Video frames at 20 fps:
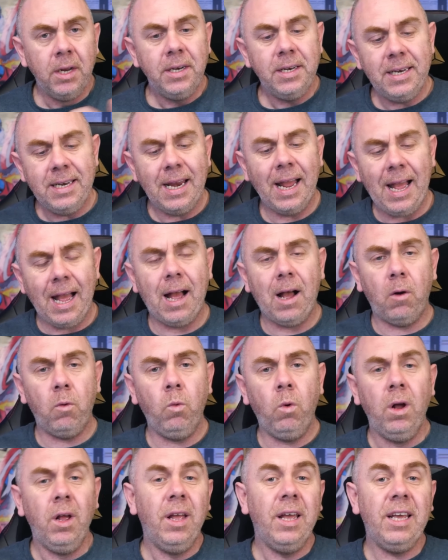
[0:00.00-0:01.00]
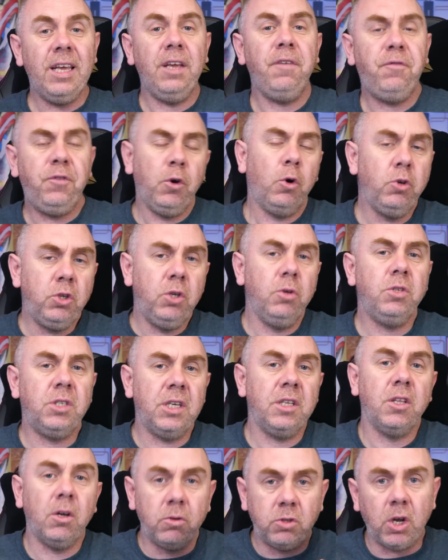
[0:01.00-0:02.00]
Now, if you're
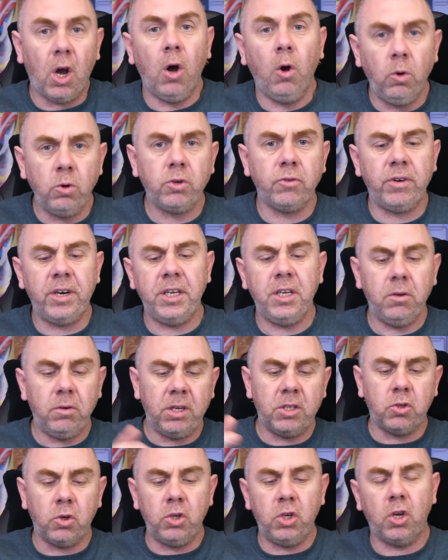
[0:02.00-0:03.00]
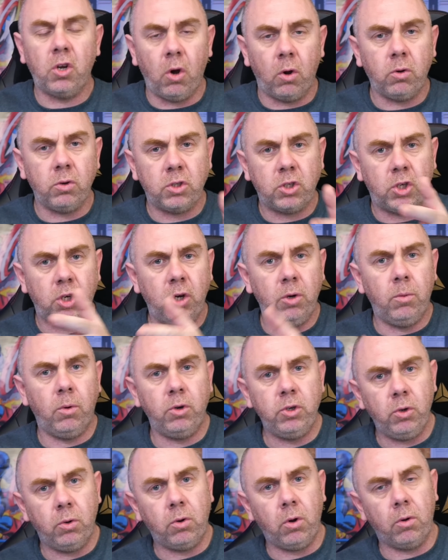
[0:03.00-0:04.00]
using those older units on your Goggles 2
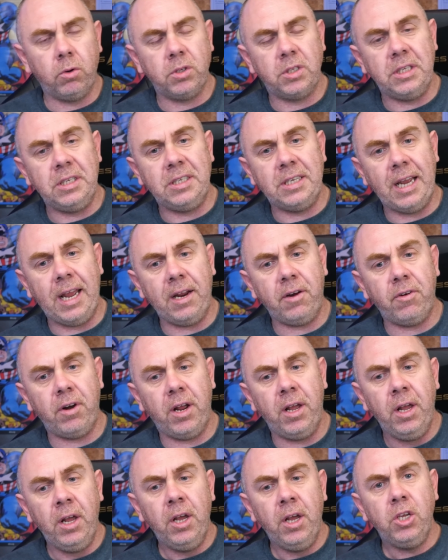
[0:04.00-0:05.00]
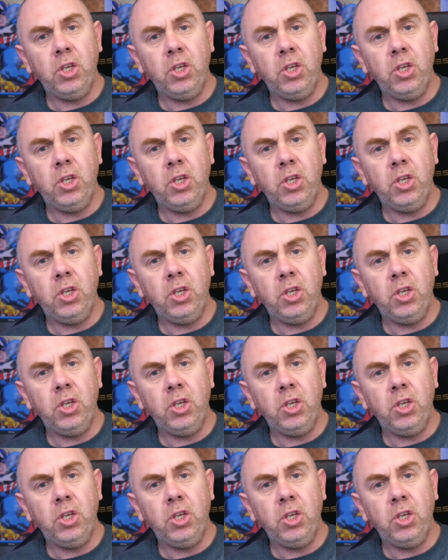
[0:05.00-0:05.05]
or your Goggles Integra,